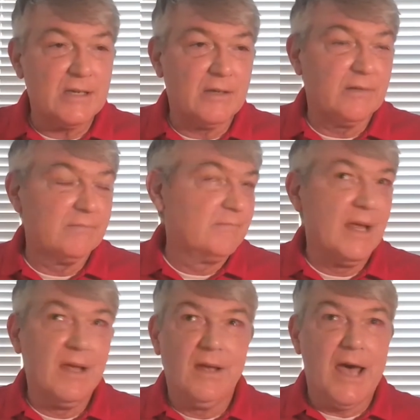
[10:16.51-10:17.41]
And
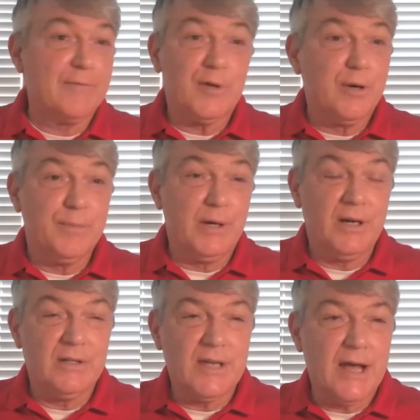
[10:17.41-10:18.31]
after a
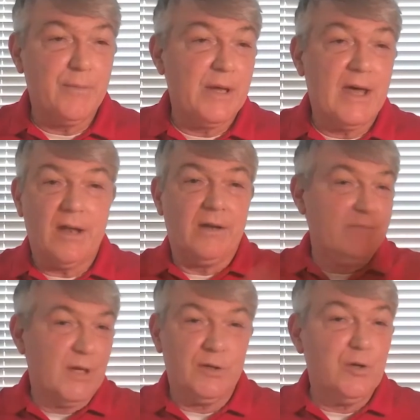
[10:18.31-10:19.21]
period of time, we had
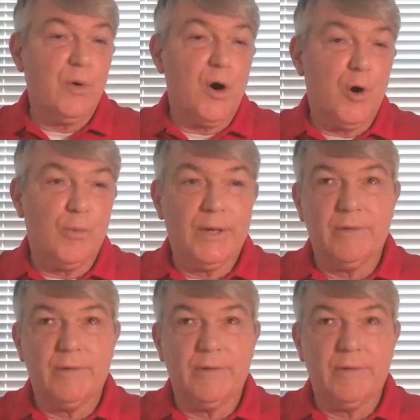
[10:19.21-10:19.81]
a new home,